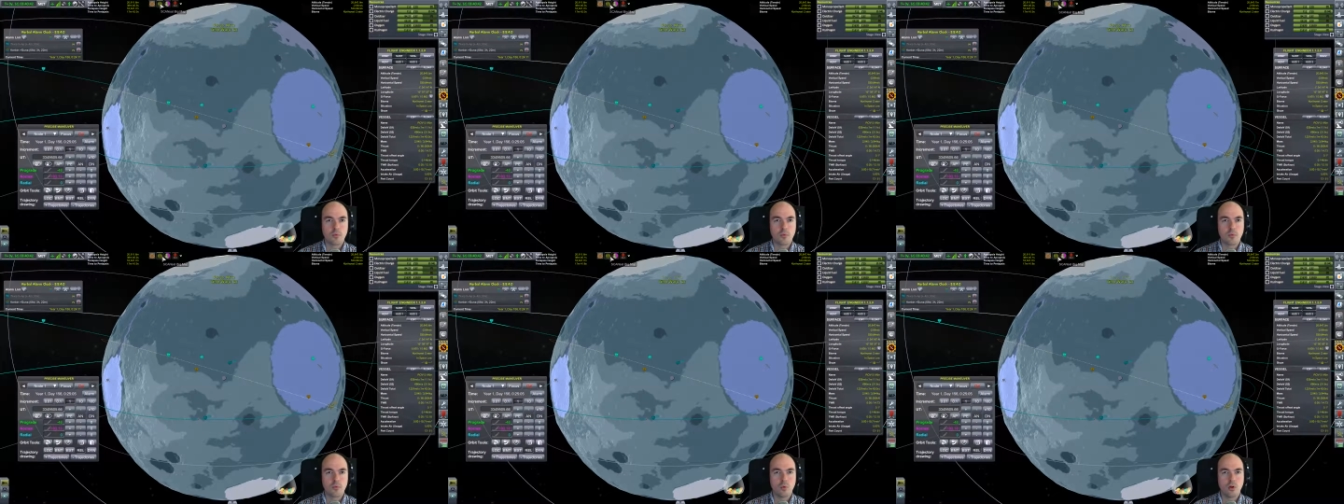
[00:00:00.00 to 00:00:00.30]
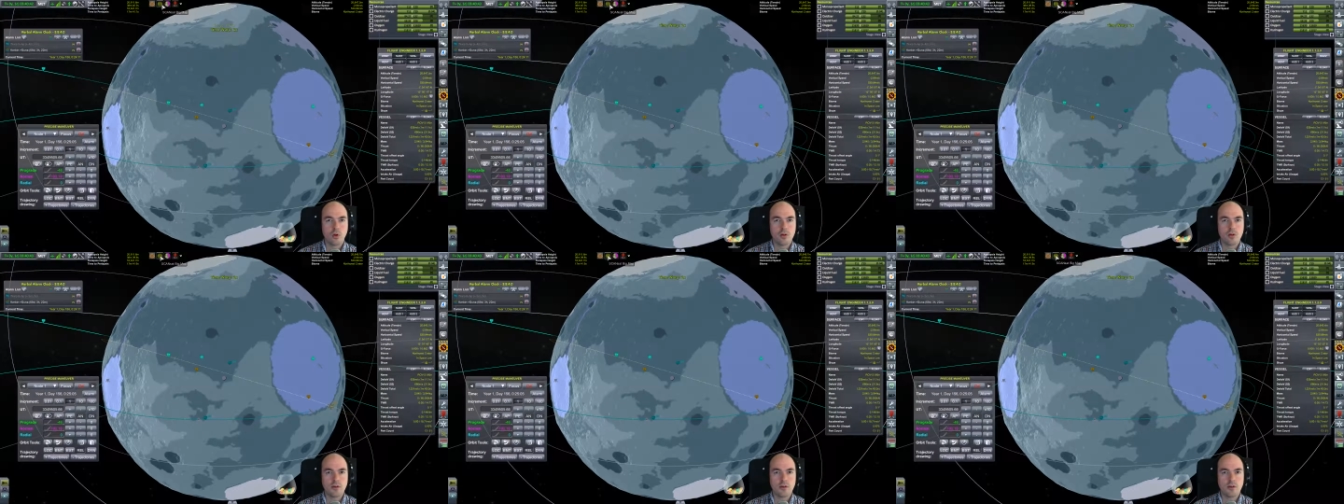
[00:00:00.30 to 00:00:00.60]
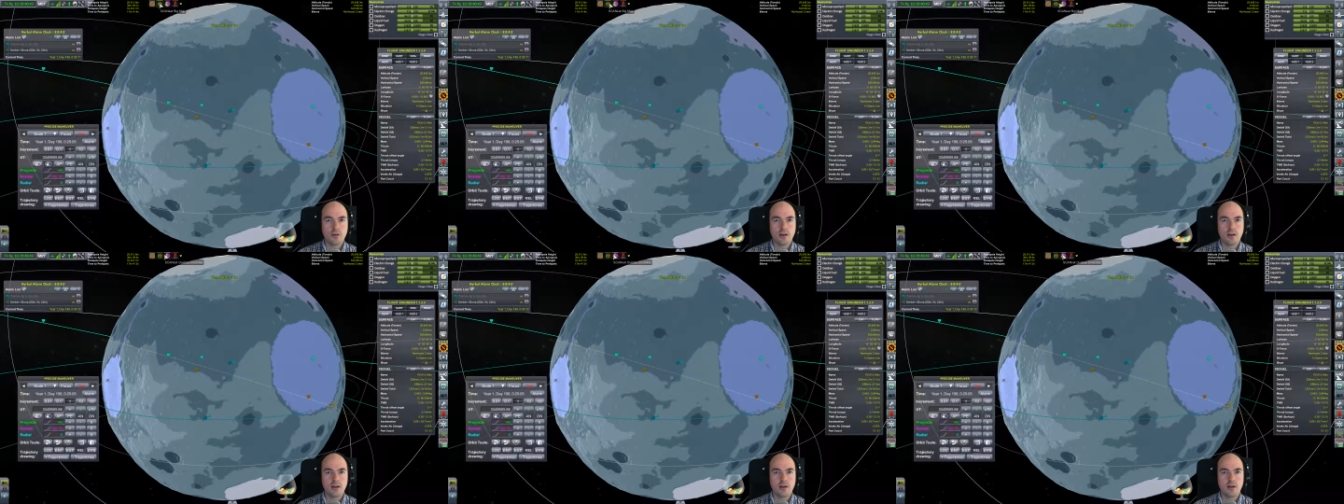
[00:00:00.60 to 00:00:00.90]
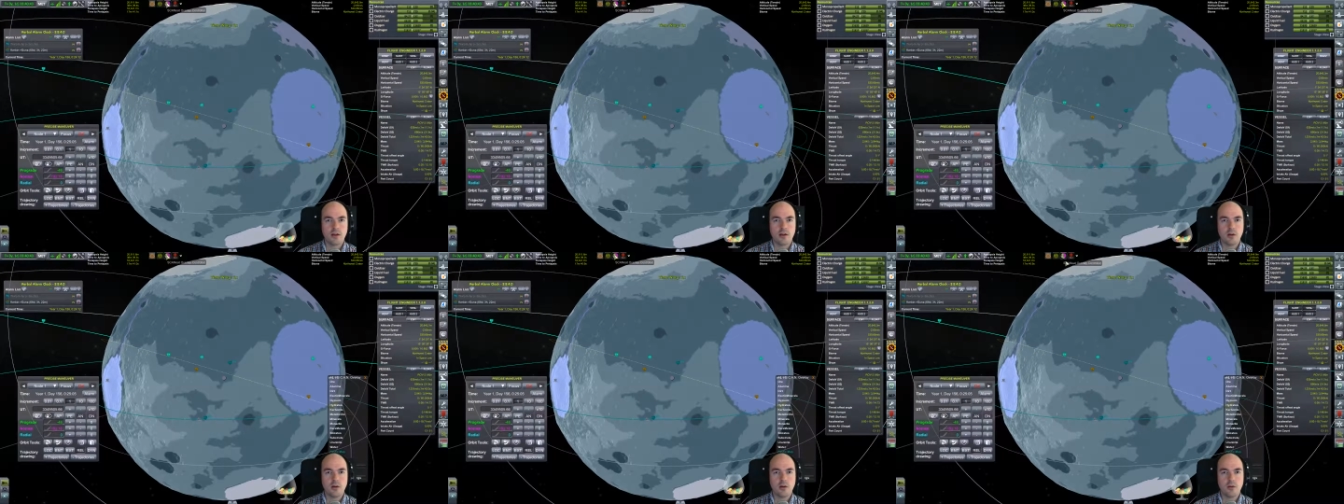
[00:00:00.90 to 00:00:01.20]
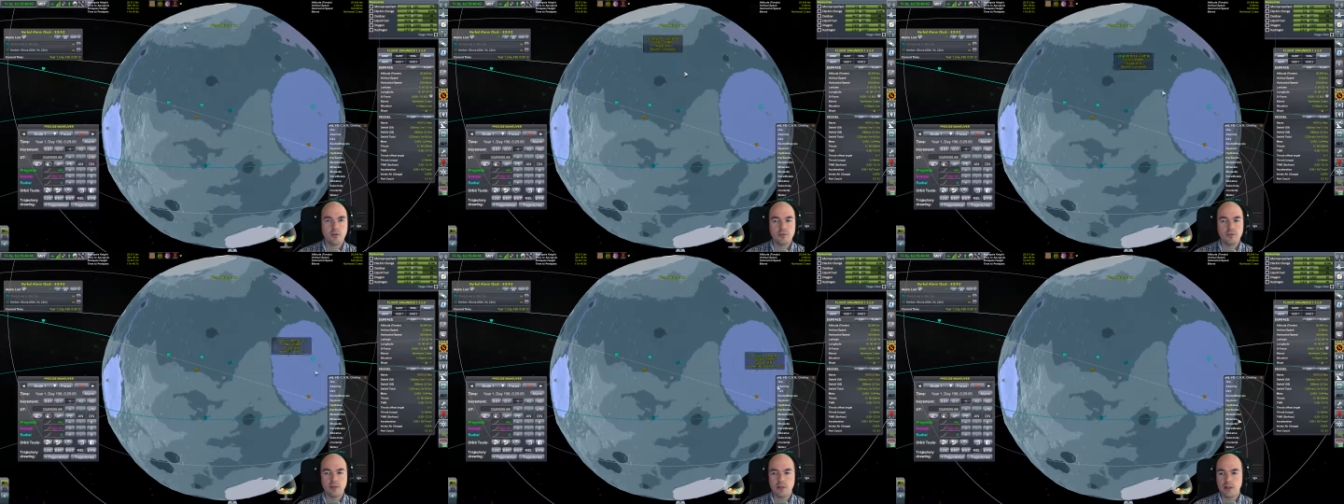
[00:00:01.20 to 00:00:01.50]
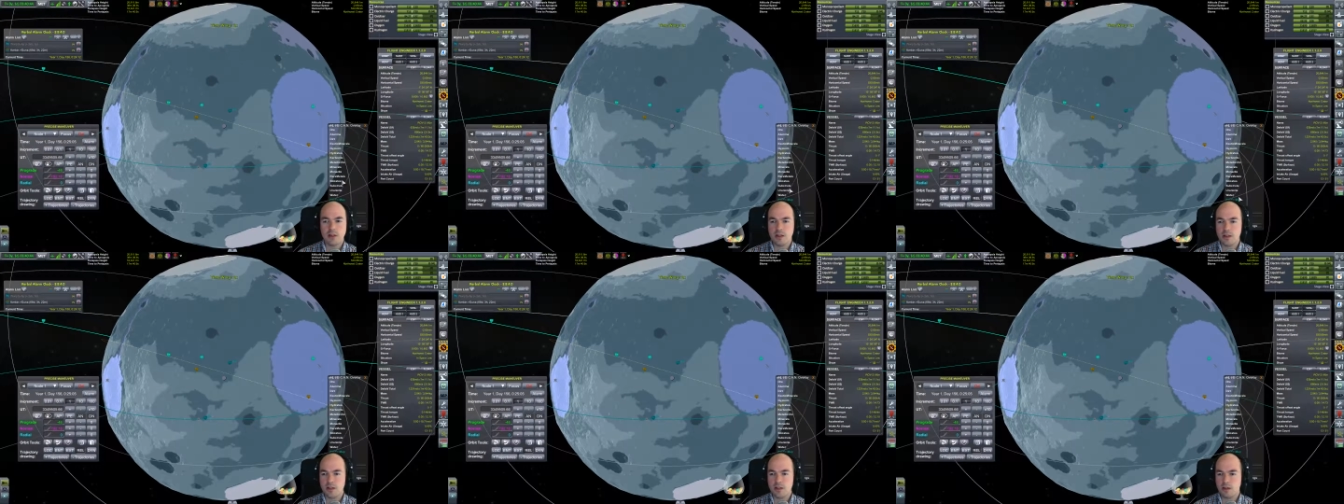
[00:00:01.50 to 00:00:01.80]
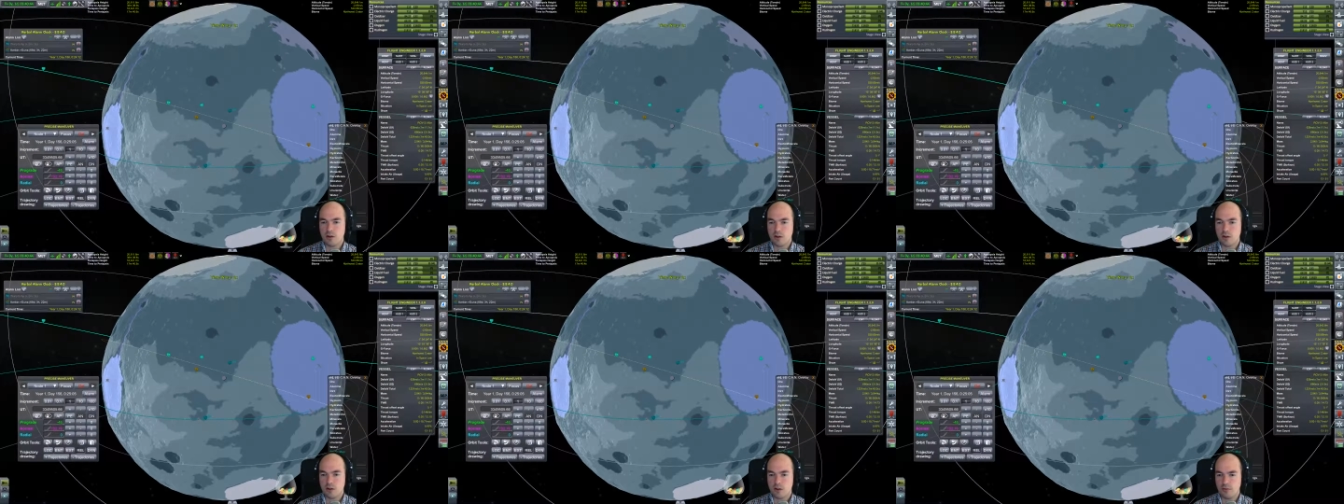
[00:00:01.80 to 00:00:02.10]
Want the overlay
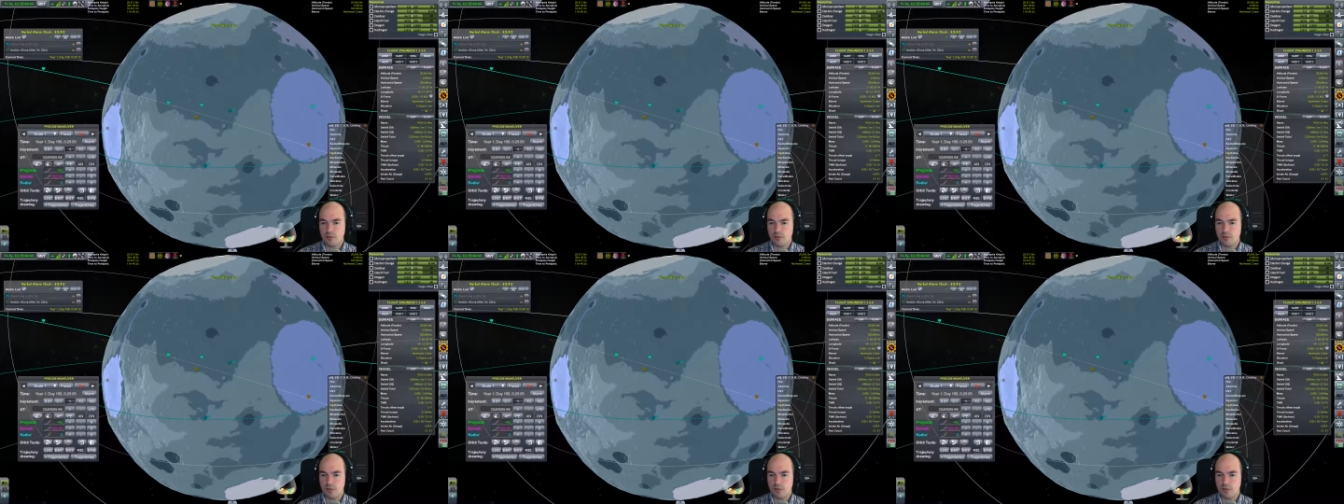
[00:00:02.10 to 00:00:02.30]
off